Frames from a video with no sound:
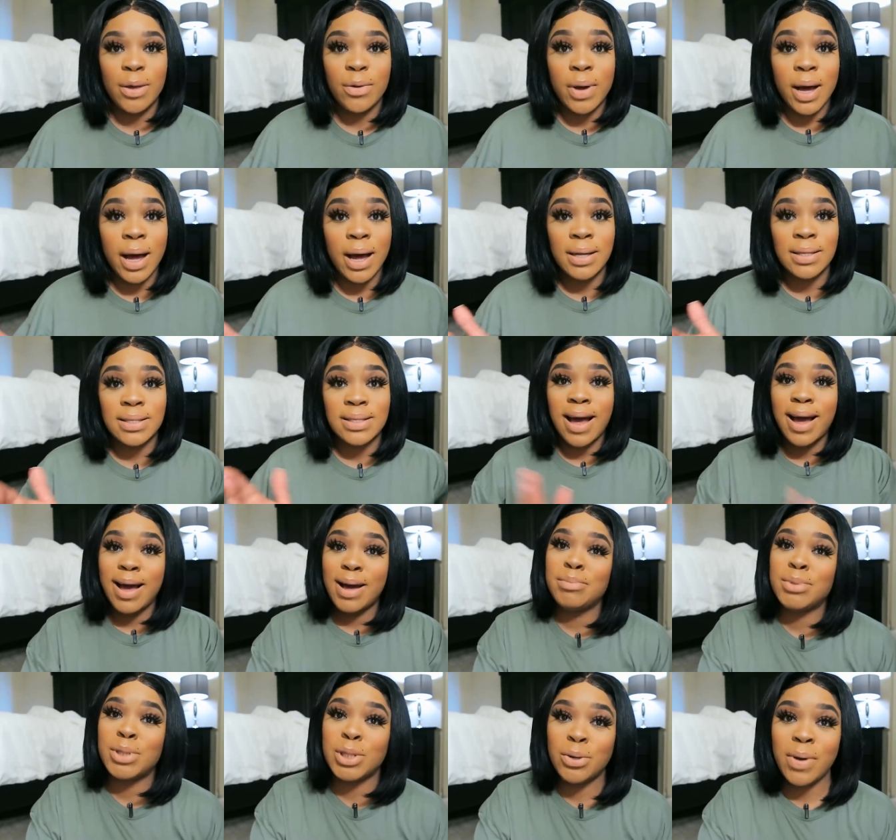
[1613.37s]
you guys,
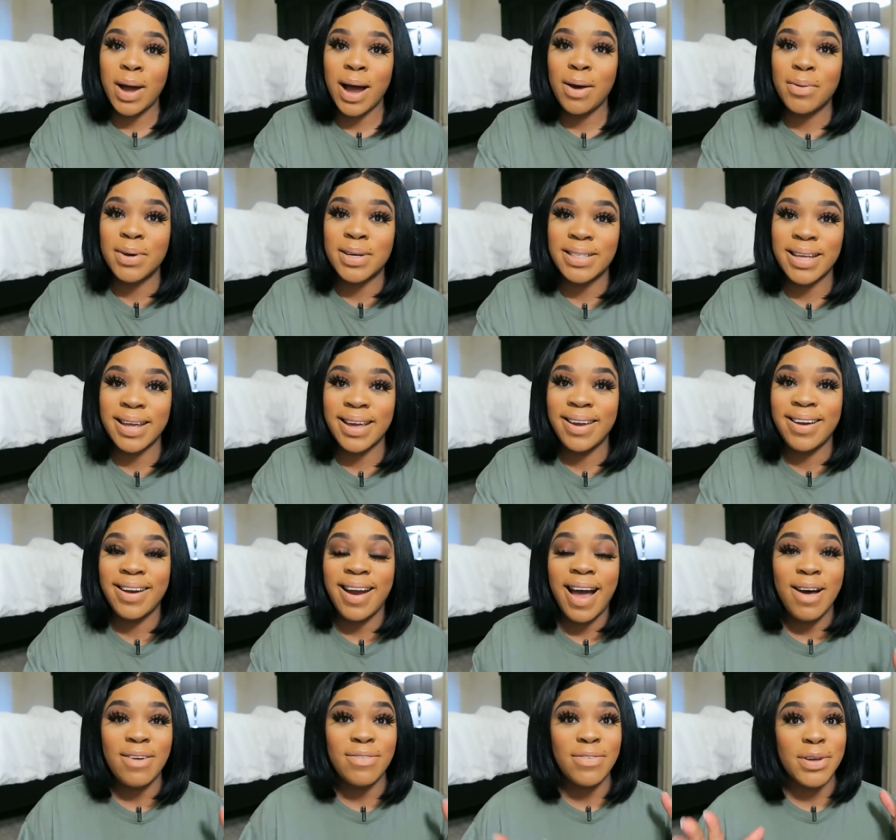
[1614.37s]
I'm two hours in.
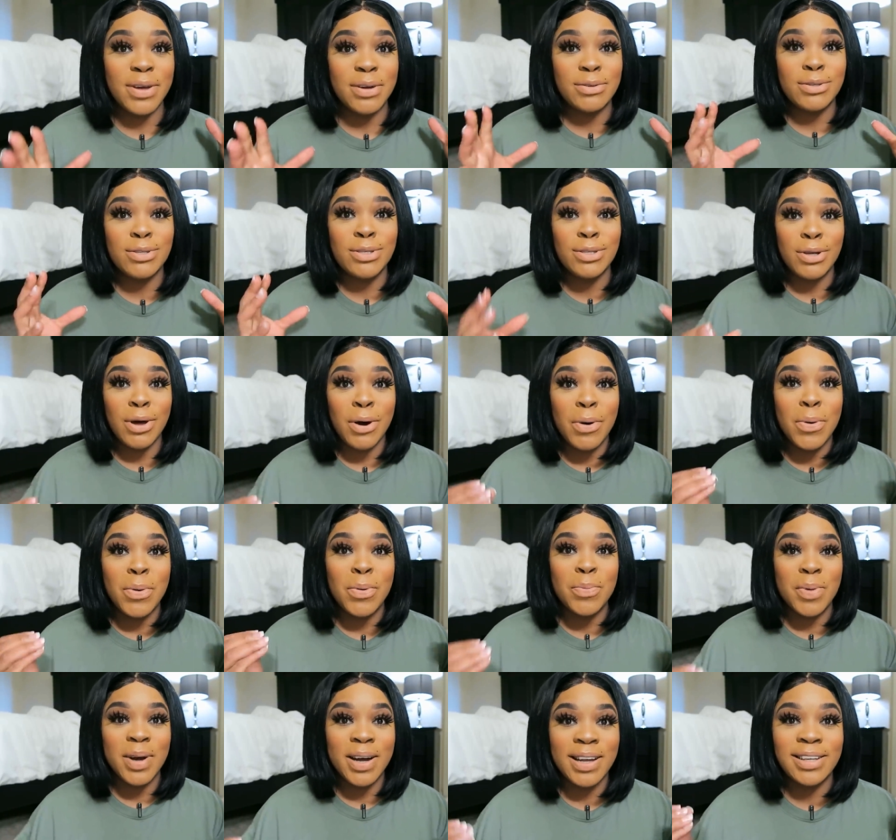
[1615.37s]
I feel so
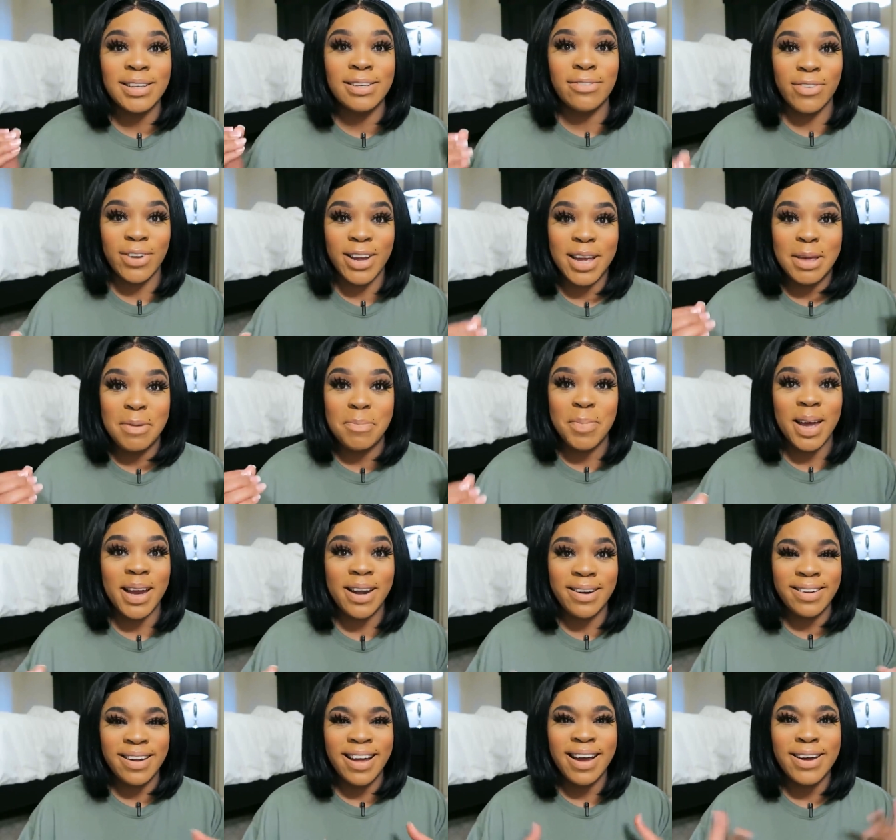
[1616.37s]
much freaking
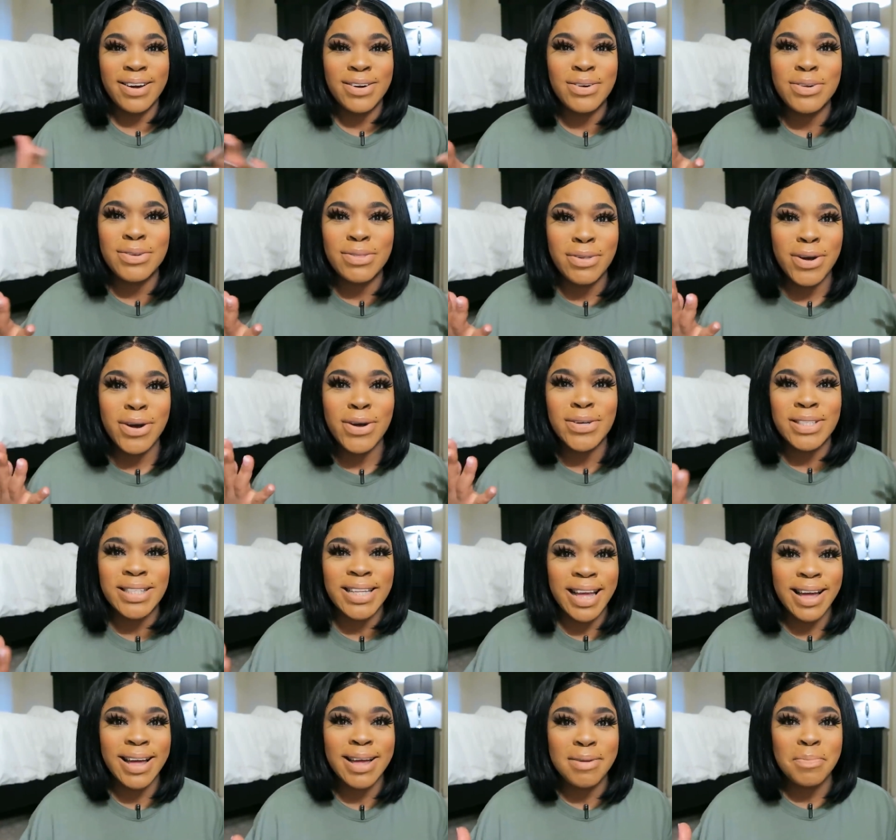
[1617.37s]
better. Like, who throws
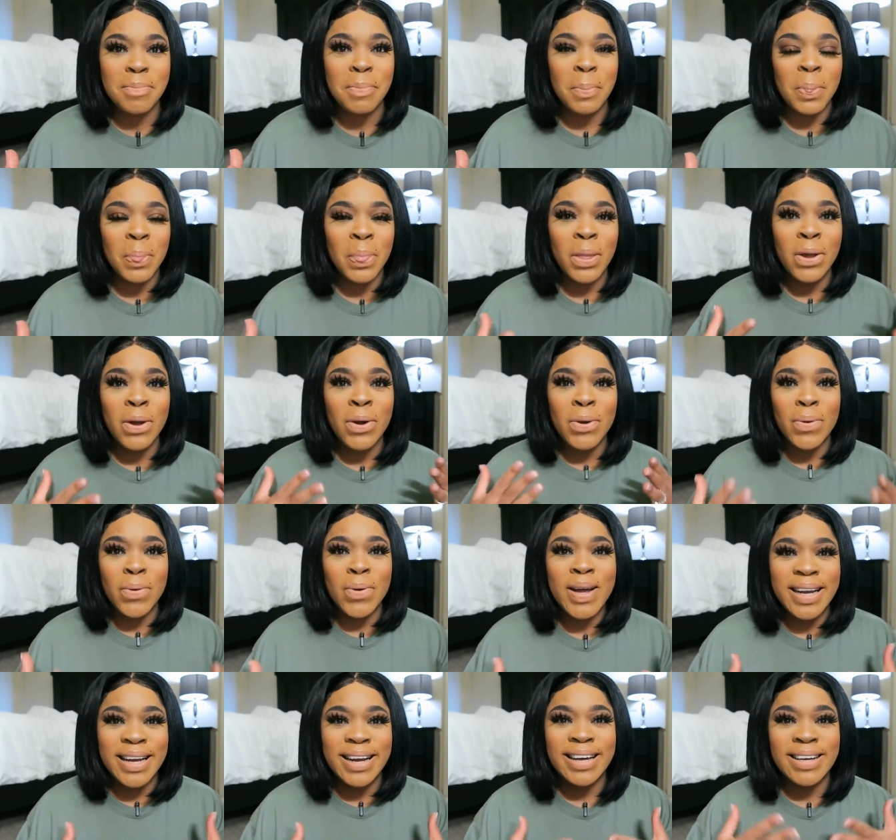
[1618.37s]
up
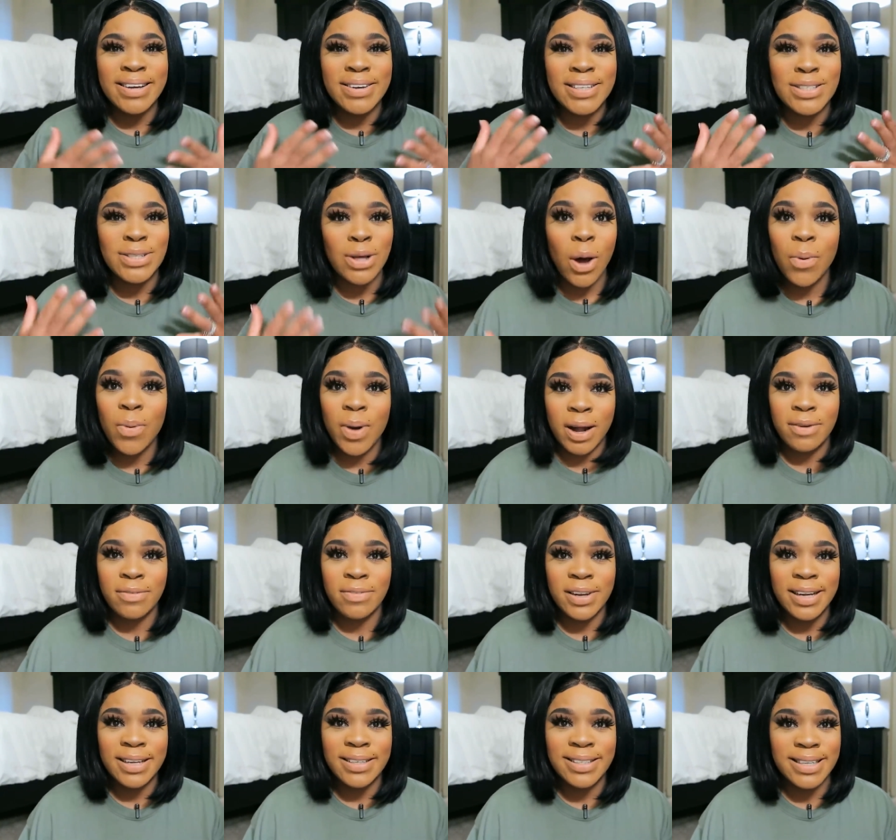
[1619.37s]
on a saltwater
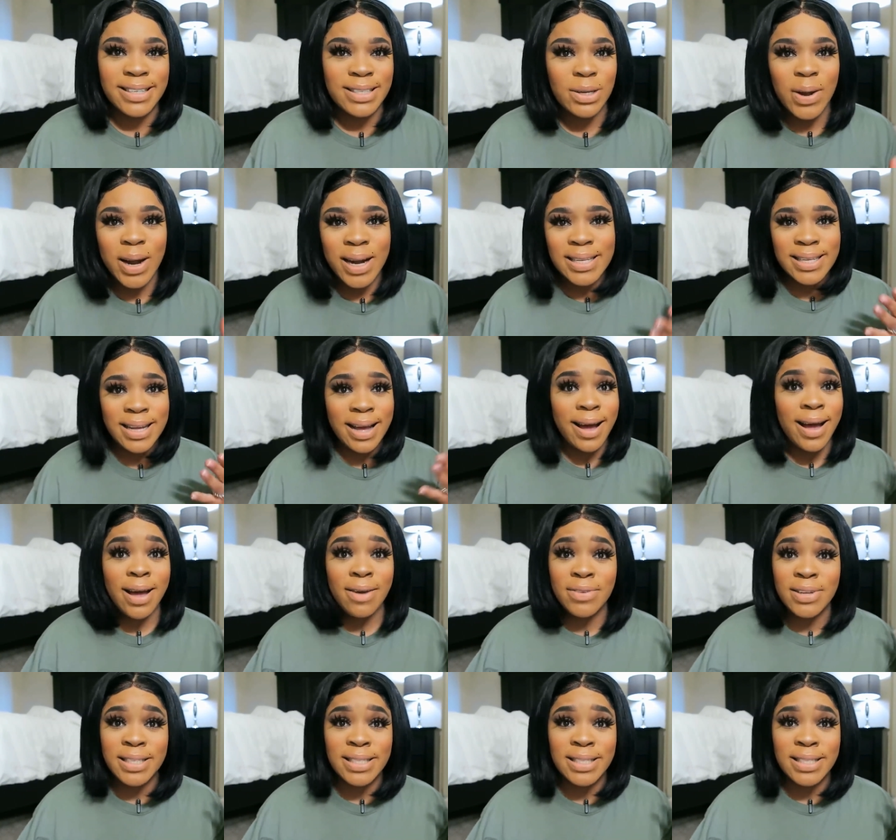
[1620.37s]
flush? It's crazy. I haven't